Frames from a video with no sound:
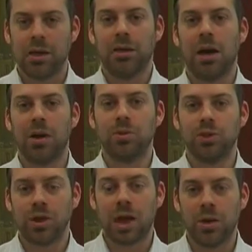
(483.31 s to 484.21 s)
God will
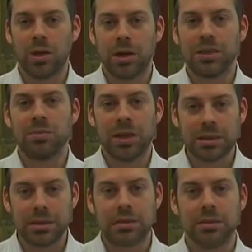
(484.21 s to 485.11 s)
shower on us
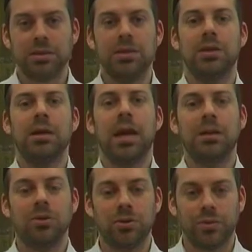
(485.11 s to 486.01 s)
blessings
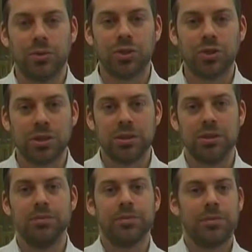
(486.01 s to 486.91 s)
and good fortune.